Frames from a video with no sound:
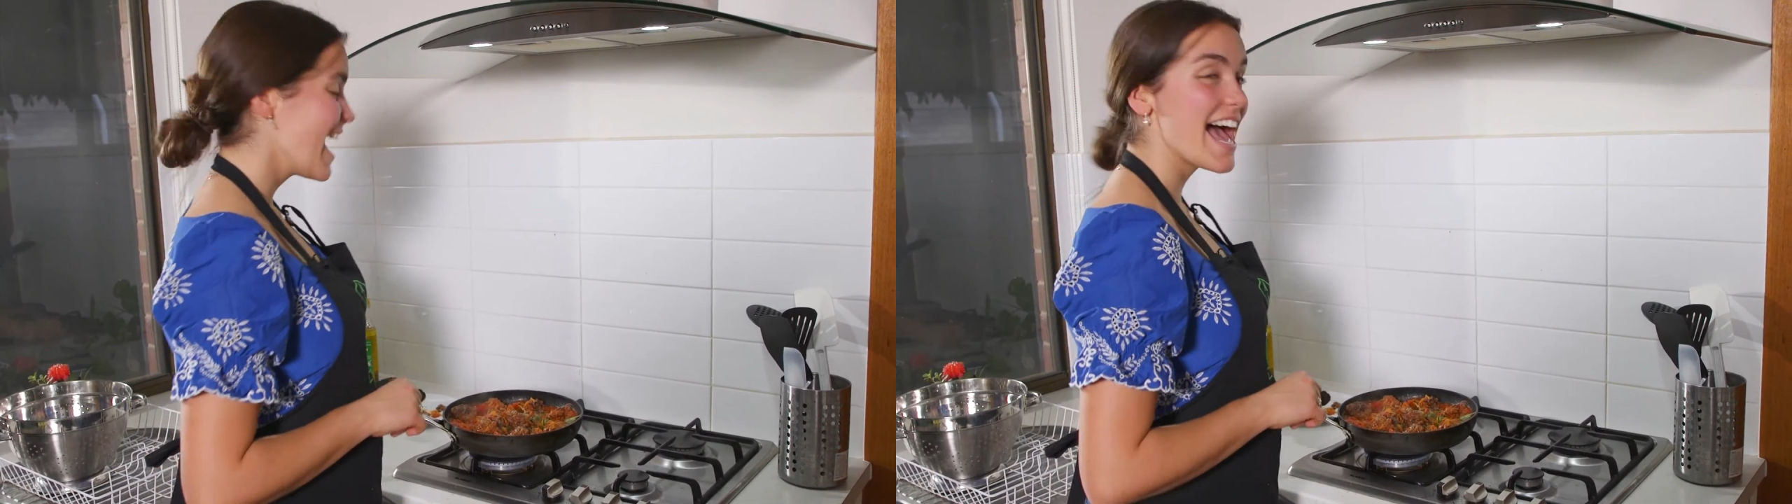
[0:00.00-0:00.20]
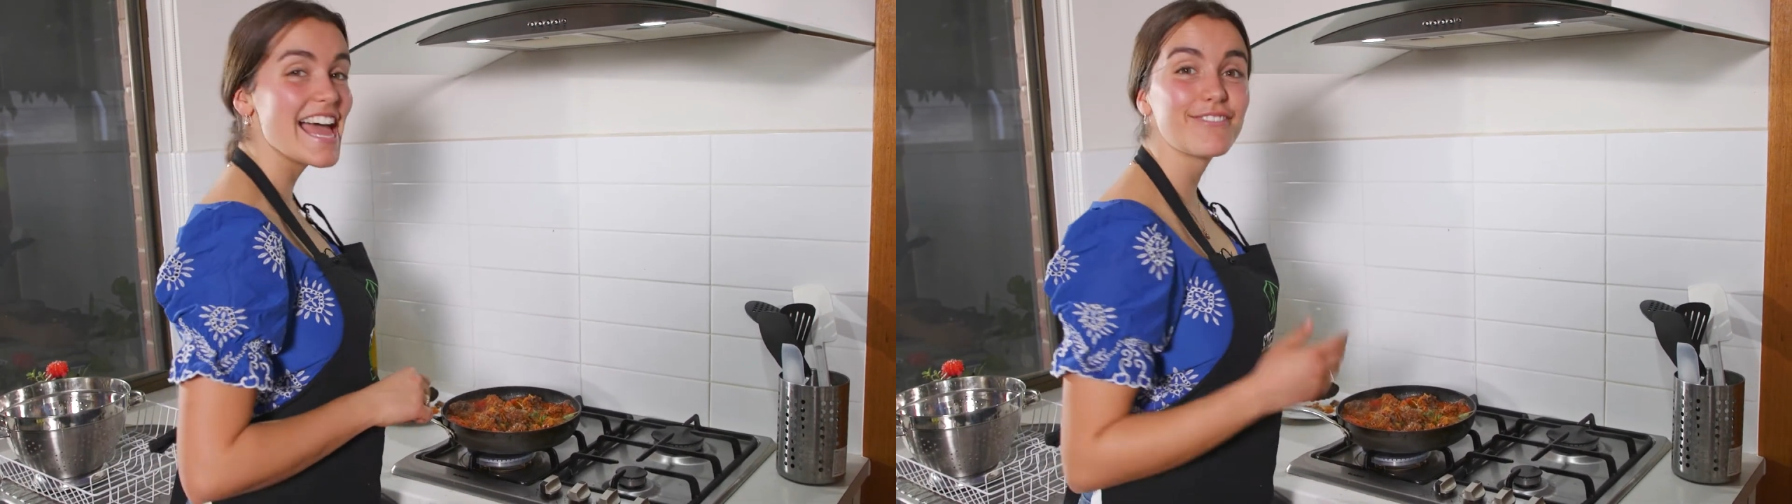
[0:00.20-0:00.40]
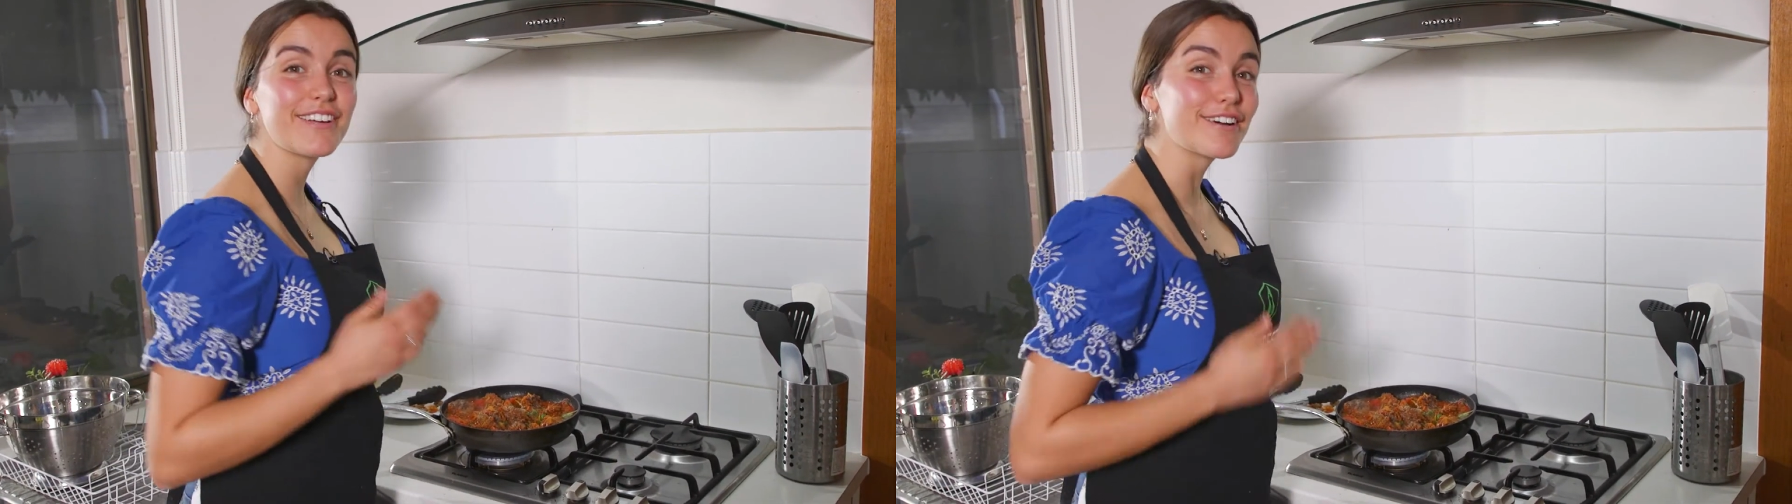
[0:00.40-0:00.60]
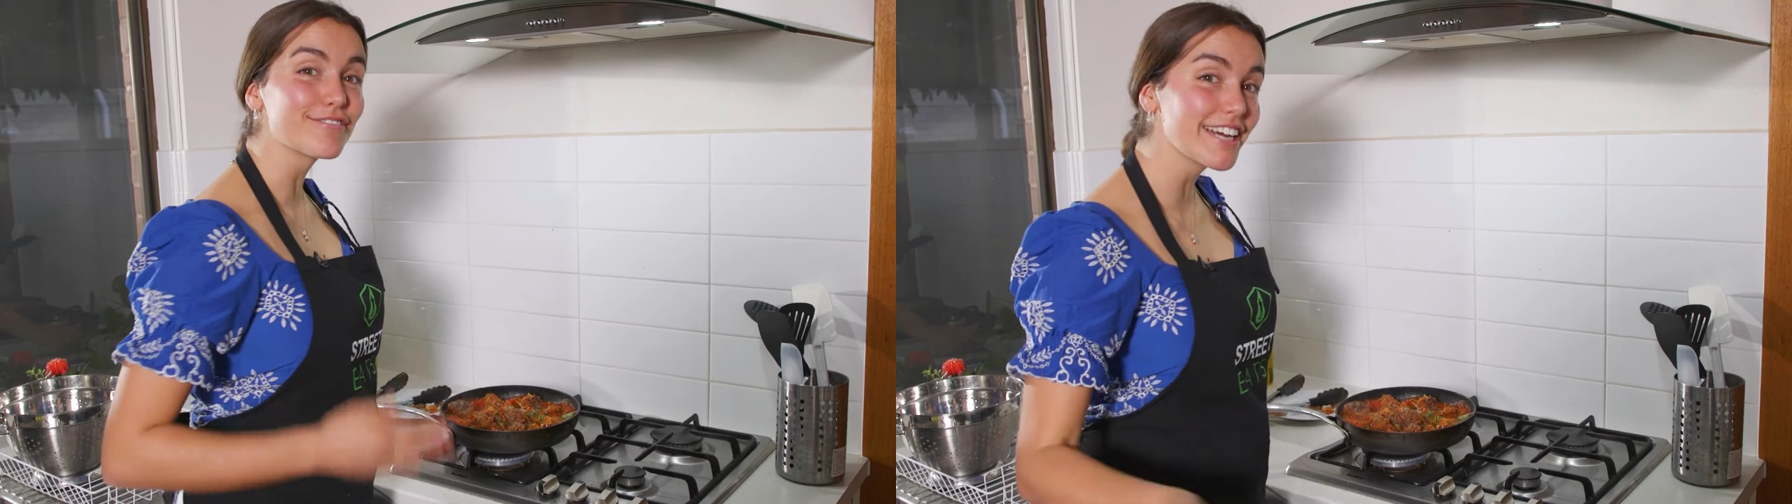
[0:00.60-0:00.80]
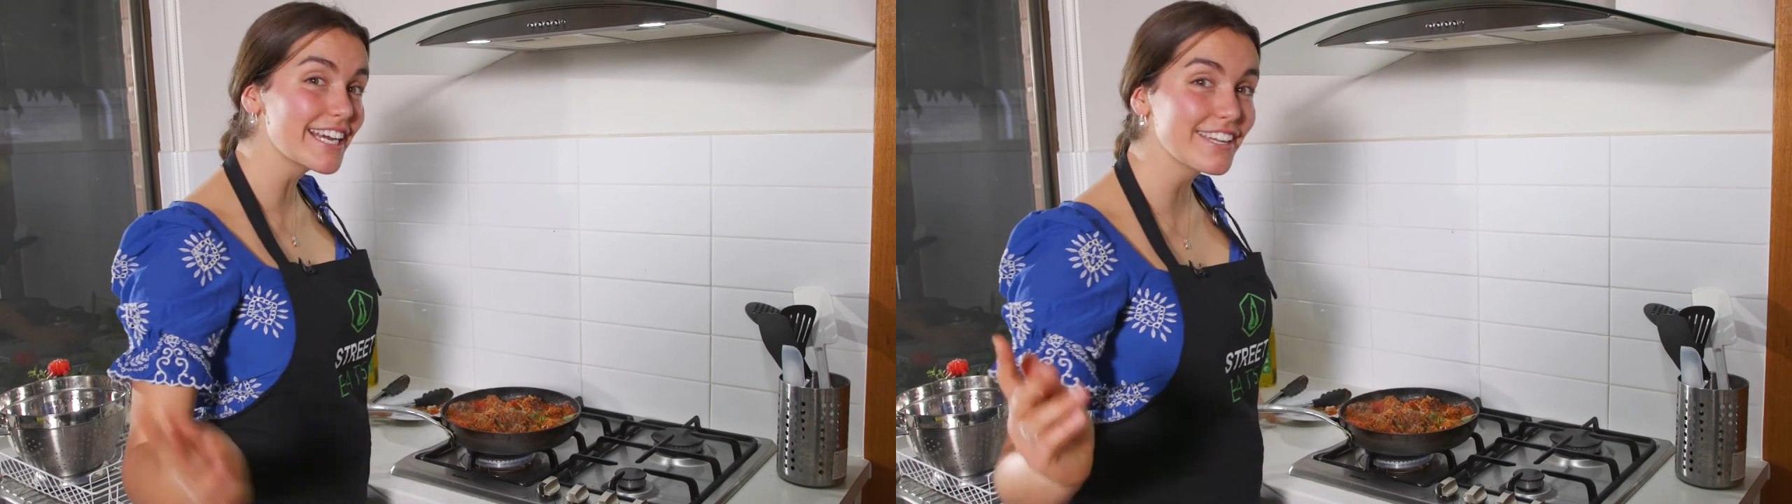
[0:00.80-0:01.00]
And we are
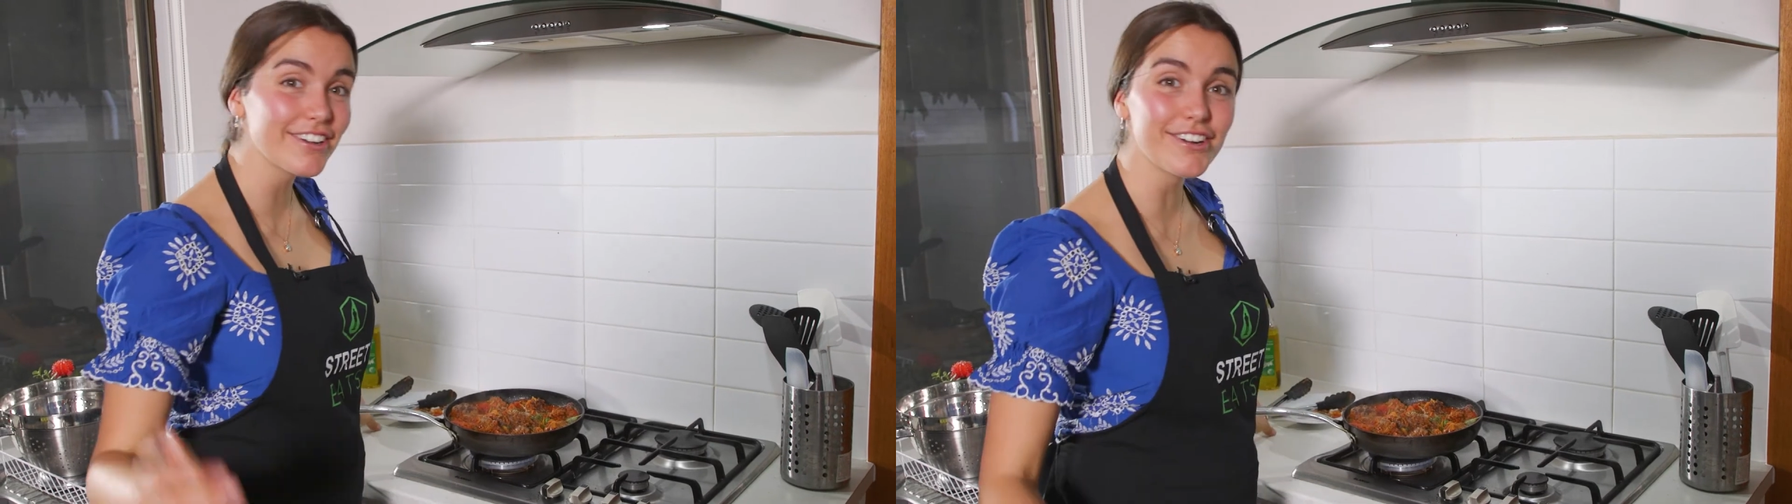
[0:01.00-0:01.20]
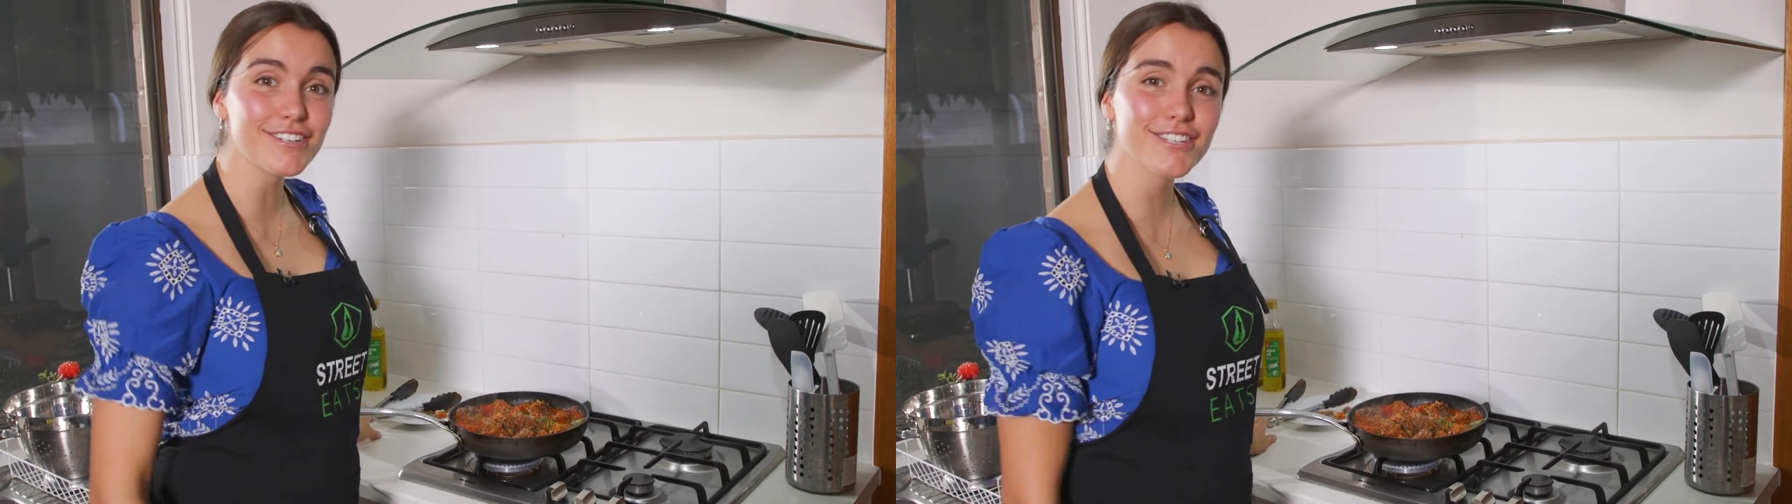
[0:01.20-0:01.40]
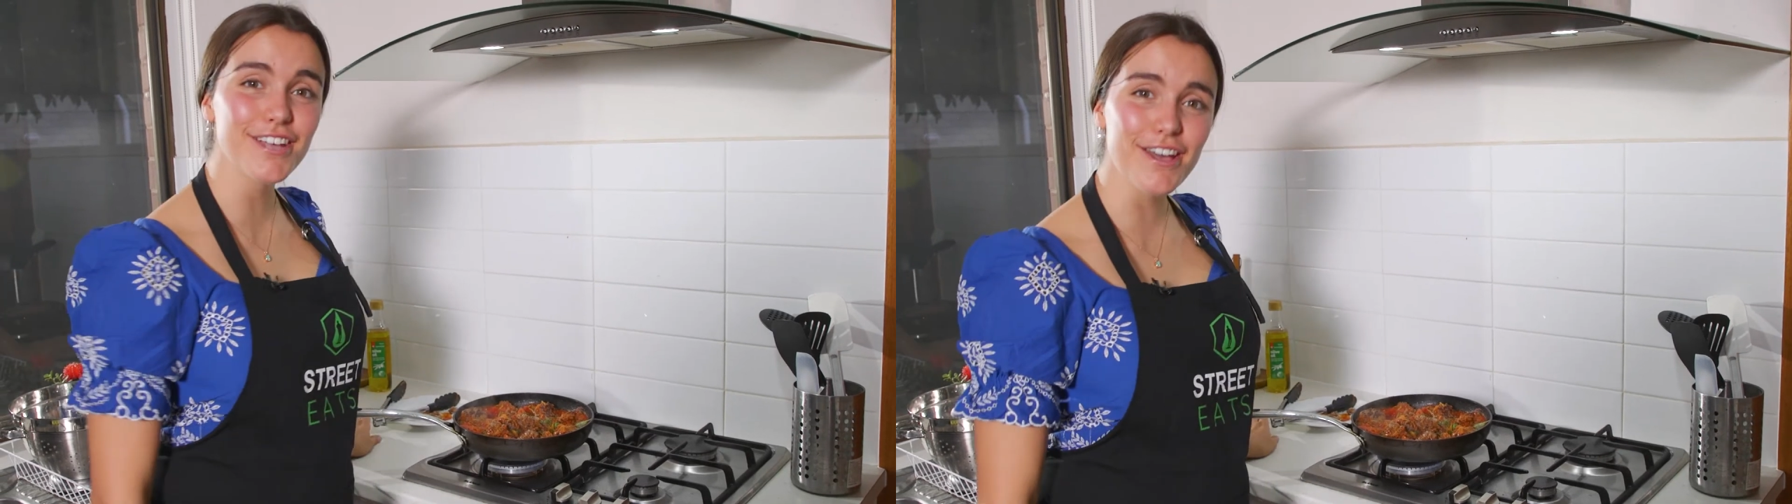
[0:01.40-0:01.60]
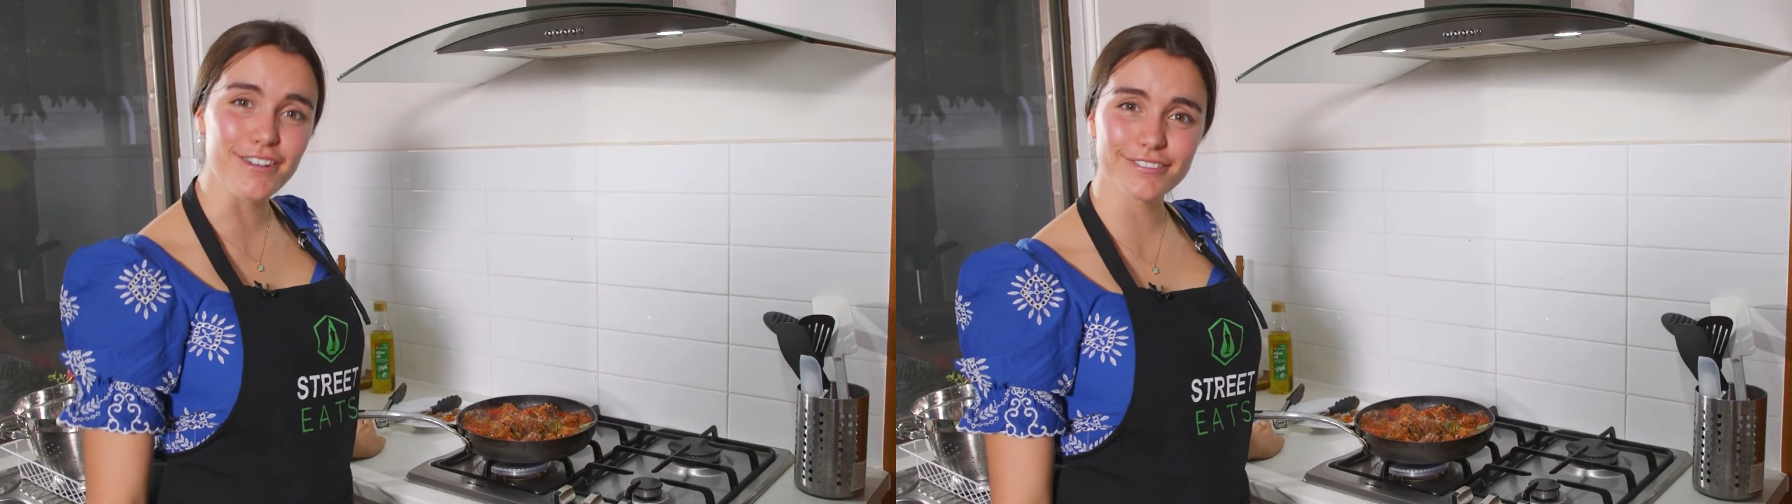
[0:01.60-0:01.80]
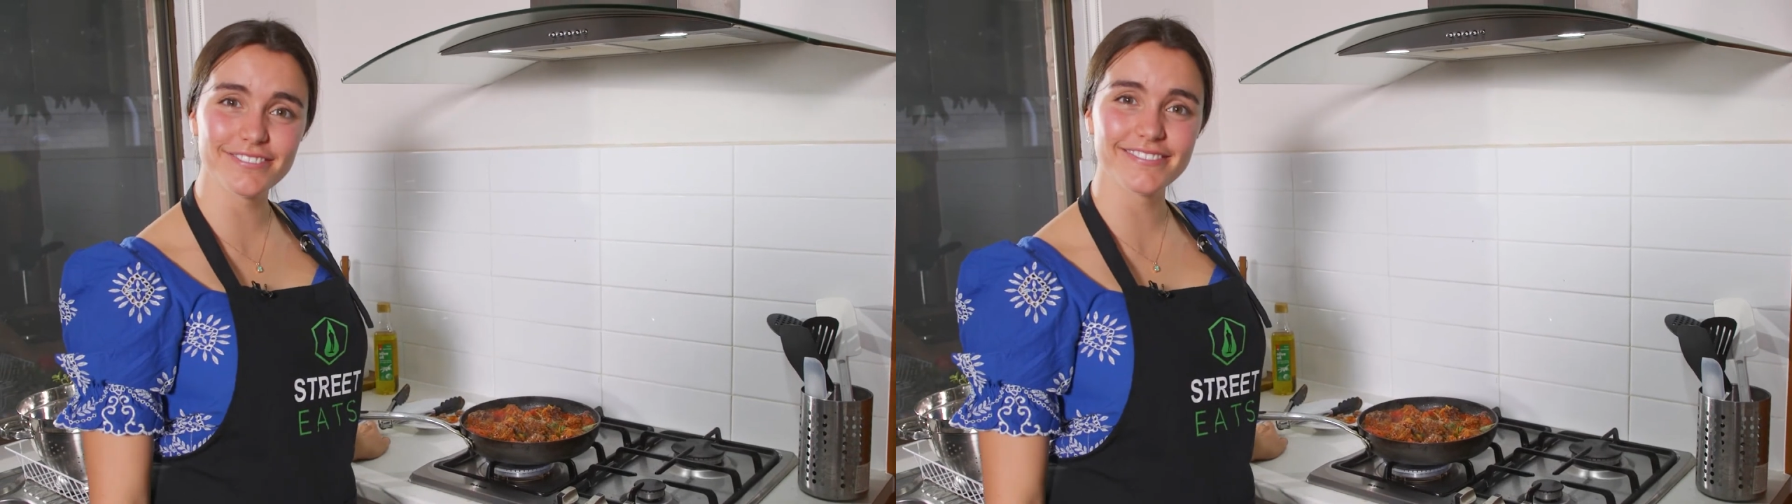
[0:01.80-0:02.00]
ready to go to serve.